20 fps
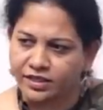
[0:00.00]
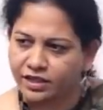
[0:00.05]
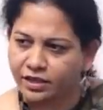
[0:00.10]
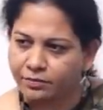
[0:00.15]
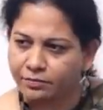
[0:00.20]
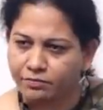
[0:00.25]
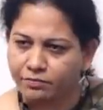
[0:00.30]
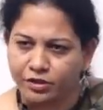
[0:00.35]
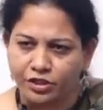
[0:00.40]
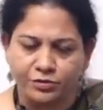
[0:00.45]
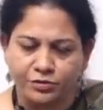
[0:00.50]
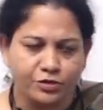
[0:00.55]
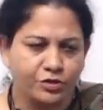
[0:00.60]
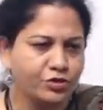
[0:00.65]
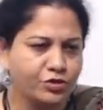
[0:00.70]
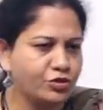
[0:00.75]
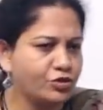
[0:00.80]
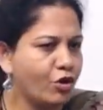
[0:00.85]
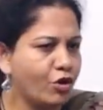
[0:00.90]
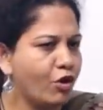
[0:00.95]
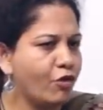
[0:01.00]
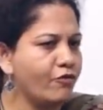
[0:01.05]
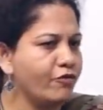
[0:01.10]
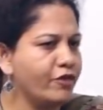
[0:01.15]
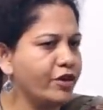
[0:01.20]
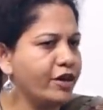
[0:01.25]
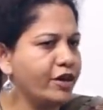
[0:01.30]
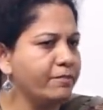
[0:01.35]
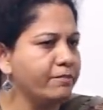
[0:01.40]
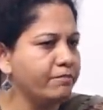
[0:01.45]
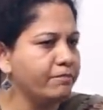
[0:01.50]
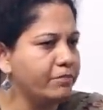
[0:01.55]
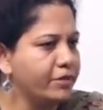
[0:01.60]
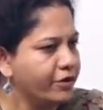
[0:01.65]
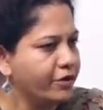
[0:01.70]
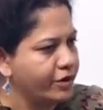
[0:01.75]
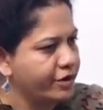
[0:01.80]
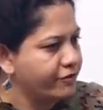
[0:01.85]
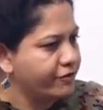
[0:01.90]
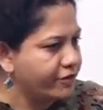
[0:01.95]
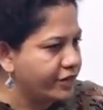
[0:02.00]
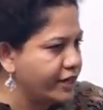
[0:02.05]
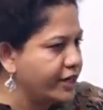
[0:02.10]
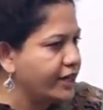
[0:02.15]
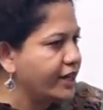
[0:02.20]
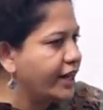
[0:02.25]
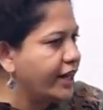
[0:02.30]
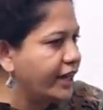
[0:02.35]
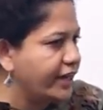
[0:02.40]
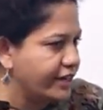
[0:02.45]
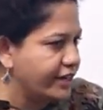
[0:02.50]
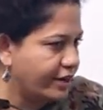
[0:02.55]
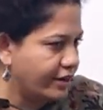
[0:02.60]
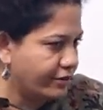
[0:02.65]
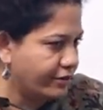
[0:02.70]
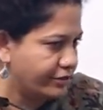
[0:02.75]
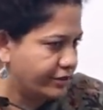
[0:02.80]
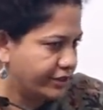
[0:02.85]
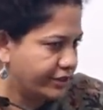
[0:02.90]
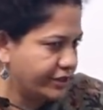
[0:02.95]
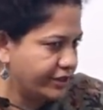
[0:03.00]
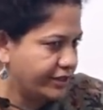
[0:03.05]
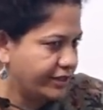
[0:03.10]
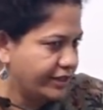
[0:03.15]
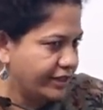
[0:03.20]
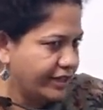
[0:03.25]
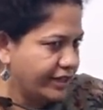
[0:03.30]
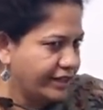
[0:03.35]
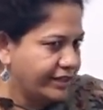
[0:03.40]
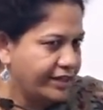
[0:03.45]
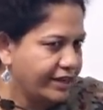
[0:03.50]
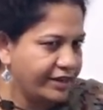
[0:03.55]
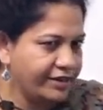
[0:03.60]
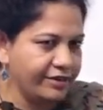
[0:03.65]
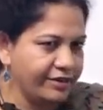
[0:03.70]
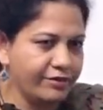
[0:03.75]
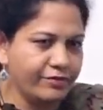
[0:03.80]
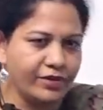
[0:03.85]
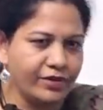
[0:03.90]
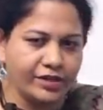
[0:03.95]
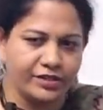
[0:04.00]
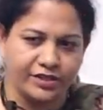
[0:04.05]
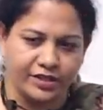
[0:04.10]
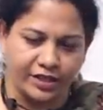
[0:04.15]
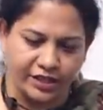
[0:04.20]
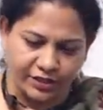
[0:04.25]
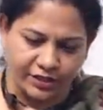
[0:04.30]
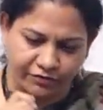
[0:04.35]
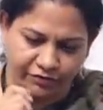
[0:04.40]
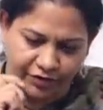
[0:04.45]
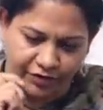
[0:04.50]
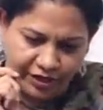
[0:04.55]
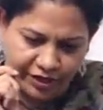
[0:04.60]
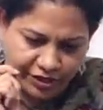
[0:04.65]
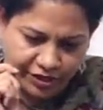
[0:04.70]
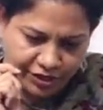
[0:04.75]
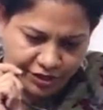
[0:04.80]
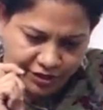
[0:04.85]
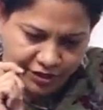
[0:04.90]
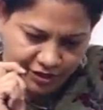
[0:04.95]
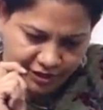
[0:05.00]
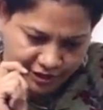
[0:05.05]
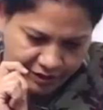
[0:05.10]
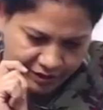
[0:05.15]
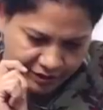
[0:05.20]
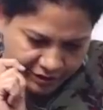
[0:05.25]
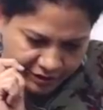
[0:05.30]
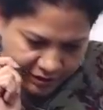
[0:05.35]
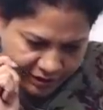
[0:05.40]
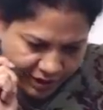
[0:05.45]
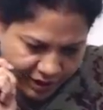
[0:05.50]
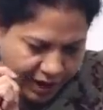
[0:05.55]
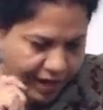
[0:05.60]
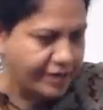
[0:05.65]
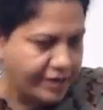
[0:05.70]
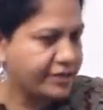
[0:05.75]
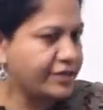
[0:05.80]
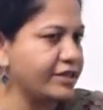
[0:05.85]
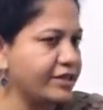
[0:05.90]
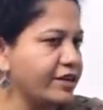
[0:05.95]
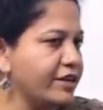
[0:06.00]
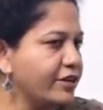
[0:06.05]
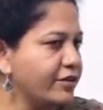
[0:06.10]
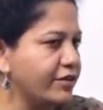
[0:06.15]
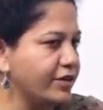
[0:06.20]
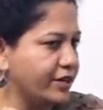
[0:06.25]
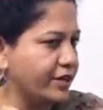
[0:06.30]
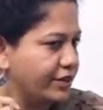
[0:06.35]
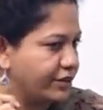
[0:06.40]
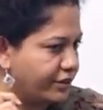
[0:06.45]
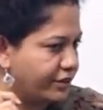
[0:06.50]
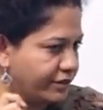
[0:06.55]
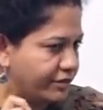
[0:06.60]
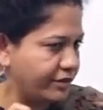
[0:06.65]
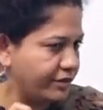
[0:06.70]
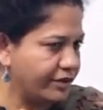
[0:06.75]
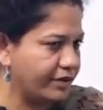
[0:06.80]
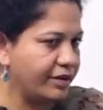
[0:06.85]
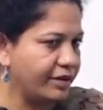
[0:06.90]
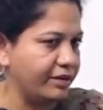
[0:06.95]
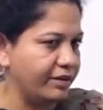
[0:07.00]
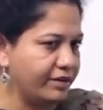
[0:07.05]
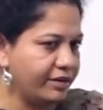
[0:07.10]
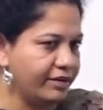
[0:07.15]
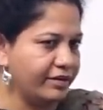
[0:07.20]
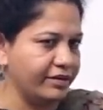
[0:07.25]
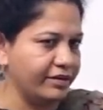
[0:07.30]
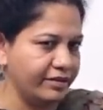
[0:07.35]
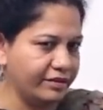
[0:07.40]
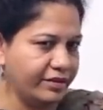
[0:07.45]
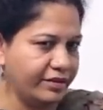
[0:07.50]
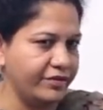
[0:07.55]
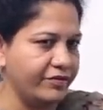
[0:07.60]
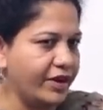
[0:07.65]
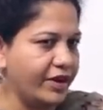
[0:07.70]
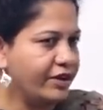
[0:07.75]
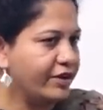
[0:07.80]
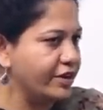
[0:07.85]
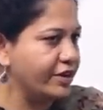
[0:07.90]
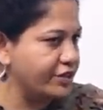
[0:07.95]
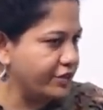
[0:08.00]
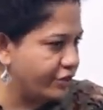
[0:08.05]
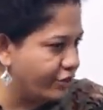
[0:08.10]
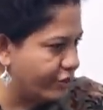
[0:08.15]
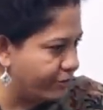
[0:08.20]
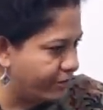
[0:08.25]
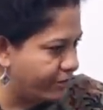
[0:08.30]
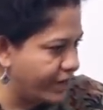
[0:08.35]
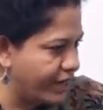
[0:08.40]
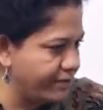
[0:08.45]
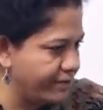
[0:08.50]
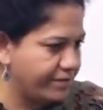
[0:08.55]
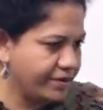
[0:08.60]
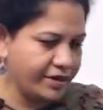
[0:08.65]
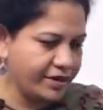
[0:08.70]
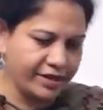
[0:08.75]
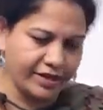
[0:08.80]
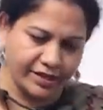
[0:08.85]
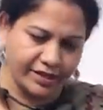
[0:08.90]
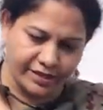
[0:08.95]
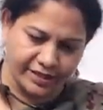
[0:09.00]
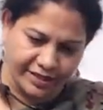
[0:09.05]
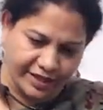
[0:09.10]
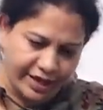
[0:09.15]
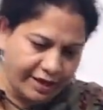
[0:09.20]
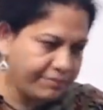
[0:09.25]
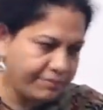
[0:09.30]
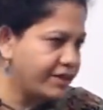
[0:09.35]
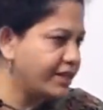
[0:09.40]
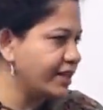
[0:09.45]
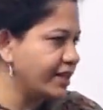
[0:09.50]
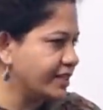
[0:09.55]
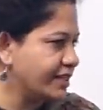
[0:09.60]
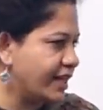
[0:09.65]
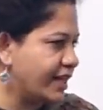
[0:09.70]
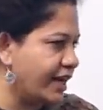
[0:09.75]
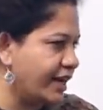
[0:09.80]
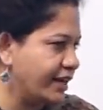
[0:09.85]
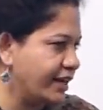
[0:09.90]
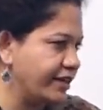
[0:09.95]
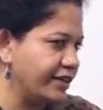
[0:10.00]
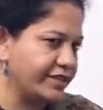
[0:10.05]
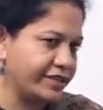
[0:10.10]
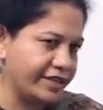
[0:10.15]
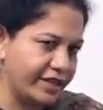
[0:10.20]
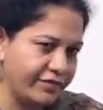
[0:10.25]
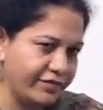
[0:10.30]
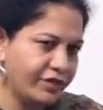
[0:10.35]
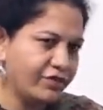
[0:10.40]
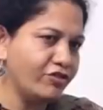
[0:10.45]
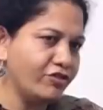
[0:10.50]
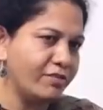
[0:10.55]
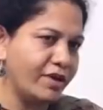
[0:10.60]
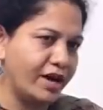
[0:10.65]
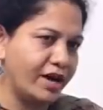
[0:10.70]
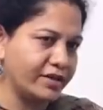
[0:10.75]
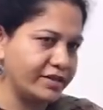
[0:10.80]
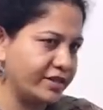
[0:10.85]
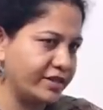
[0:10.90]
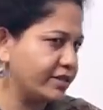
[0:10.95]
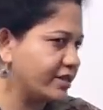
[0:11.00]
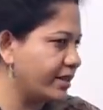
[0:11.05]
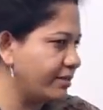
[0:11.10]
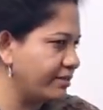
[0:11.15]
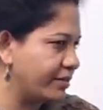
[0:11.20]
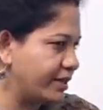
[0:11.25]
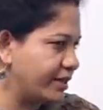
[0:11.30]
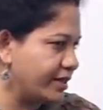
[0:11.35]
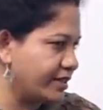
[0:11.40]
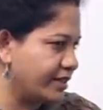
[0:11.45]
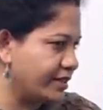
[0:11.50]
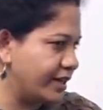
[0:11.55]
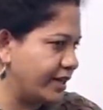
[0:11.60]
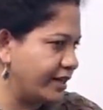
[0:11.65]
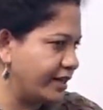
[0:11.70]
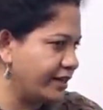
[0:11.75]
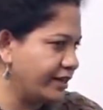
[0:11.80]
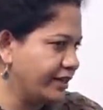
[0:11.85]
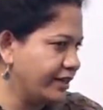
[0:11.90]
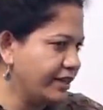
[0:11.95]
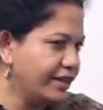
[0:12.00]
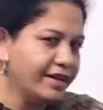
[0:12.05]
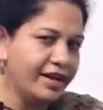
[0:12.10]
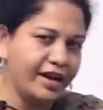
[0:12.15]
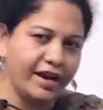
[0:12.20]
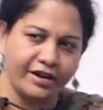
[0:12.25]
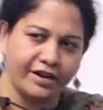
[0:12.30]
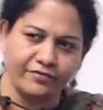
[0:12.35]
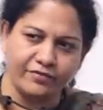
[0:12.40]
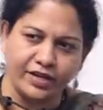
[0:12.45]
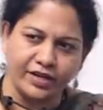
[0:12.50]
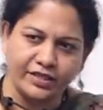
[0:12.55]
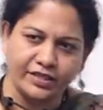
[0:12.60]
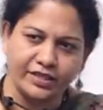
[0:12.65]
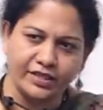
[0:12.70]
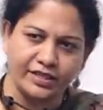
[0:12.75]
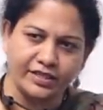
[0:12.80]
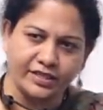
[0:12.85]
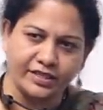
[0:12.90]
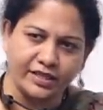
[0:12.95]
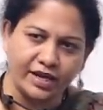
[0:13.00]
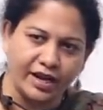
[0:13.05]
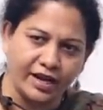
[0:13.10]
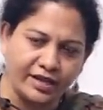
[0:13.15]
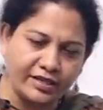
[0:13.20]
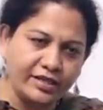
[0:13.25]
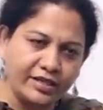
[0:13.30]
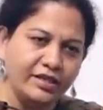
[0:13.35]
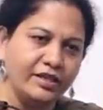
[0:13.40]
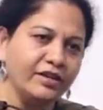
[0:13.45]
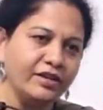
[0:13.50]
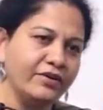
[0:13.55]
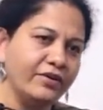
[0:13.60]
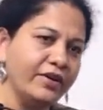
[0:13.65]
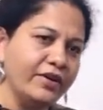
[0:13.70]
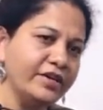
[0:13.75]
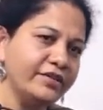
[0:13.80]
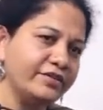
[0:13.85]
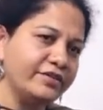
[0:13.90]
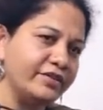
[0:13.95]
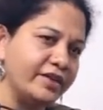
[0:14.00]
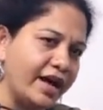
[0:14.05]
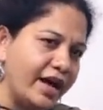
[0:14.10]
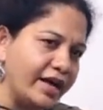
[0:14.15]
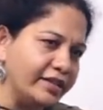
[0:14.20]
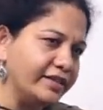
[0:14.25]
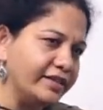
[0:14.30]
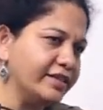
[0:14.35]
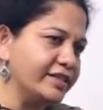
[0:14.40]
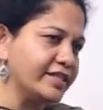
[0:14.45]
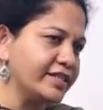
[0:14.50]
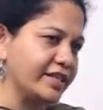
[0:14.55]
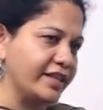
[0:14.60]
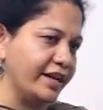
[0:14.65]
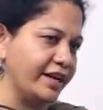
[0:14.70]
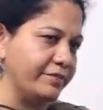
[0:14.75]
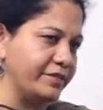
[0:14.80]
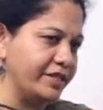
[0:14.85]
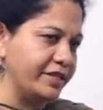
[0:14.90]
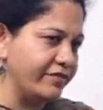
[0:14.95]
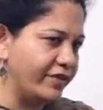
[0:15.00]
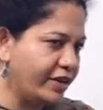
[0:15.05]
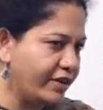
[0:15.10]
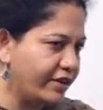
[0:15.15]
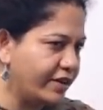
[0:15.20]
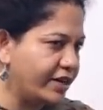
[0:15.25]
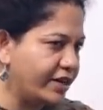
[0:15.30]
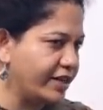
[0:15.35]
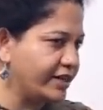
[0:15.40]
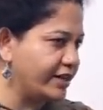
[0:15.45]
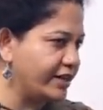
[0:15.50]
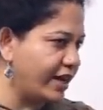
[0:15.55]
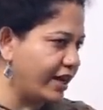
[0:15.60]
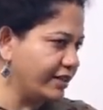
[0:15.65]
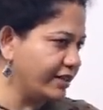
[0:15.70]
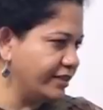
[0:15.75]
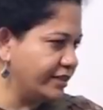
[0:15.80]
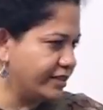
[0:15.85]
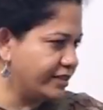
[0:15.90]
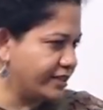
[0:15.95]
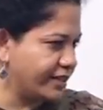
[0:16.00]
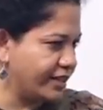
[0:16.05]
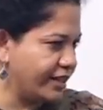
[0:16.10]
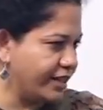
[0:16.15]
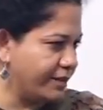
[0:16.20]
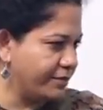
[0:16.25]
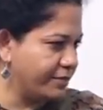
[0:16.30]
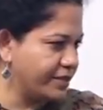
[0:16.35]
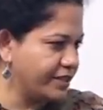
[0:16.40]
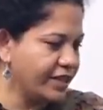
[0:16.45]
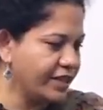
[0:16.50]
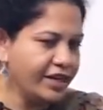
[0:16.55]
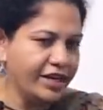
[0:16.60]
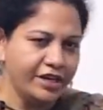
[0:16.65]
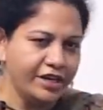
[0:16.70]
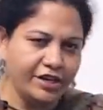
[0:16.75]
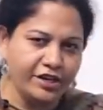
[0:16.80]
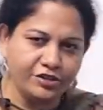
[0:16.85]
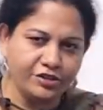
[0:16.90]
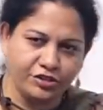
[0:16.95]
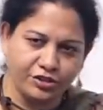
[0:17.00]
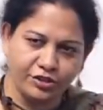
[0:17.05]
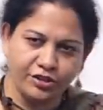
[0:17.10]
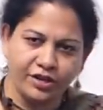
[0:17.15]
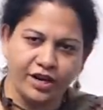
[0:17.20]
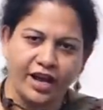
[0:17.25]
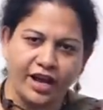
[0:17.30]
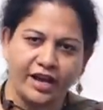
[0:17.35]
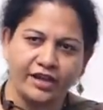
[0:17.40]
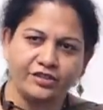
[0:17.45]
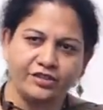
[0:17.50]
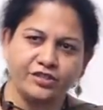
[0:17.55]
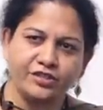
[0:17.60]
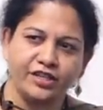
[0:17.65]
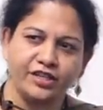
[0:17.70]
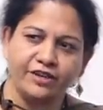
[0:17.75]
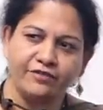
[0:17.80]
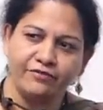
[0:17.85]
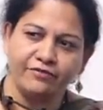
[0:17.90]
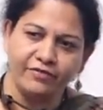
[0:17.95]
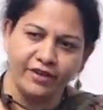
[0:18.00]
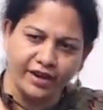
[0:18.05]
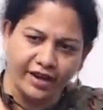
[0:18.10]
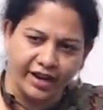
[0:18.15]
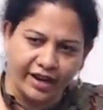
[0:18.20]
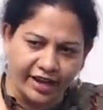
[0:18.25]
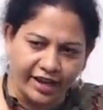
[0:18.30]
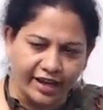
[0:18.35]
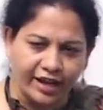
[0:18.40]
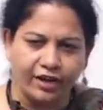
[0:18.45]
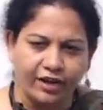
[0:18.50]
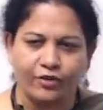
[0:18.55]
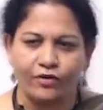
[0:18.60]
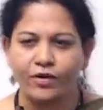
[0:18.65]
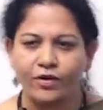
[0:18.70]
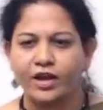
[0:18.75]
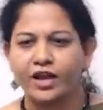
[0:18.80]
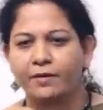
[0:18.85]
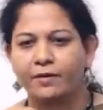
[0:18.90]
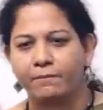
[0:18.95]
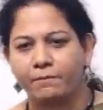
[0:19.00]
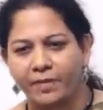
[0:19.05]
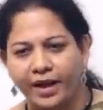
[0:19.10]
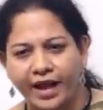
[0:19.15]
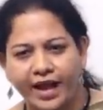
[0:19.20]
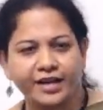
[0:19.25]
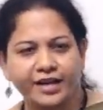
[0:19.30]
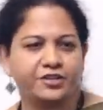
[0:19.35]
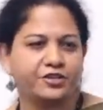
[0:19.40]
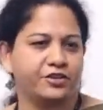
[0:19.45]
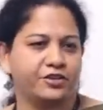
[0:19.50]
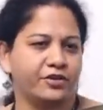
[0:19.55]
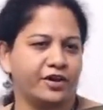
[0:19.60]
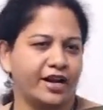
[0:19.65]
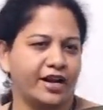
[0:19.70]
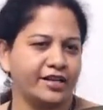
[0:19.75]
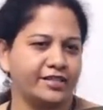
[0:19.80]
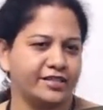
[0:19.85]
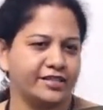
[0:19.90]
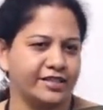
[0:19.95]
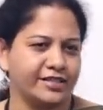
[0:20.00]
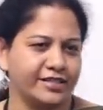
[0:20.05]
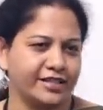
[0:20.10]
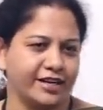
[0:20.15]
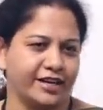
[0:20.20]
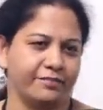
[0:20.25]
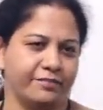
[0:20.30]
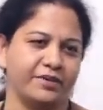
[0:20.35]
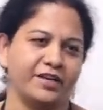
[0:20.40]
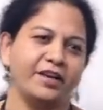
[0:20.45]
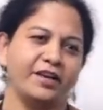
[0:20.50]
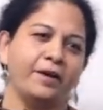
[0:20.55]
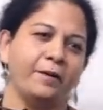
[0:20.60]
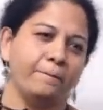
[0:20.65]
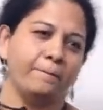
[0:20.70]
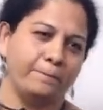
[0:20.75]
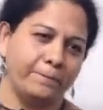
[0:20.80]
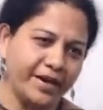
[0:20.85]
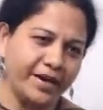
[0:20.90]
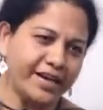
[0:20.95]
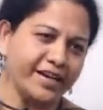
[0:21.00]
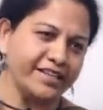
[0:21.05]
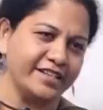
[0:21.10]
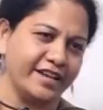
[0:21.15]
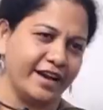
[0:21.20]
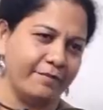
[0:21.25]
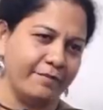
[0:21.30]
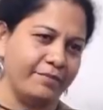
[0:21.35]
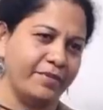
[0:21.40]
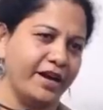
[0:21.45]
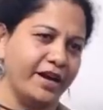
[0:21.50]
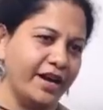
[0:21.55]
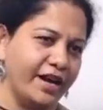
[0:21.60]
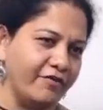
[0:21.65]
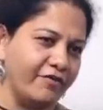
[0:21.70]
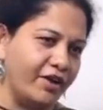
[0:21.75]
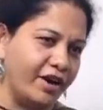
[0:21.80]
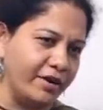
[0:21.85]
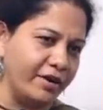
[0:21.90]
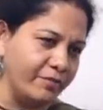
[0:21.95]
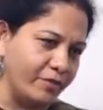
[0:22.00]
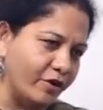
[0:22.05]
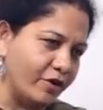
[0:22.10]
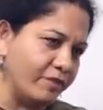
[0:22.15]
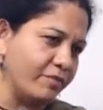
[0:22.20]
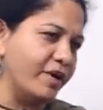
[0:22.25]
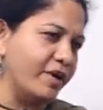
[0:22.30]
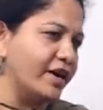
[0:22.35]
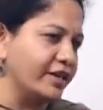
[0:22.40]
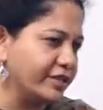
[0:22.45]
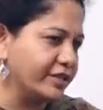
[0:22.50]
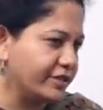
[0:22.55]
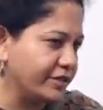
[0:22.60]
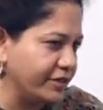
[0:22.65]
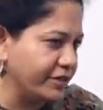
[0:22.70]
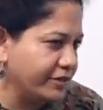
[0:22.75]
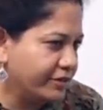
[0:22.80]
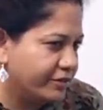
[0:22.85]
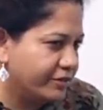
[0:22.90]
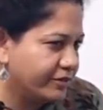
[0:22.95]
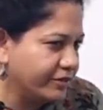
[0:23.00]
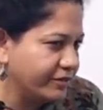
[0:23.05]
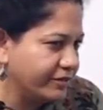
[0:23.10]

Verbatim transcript: script must be so very beautifully laid out that you know, once he has finished answering your, you know, and, and, uh, evaluating your paper, he has kept it aside, he has given you marks, he has kept it aside. And once he starts going through the other scripts, evaluating the other scripts, he should actually feel like going back to your answer script, pick it up and award more marks to you.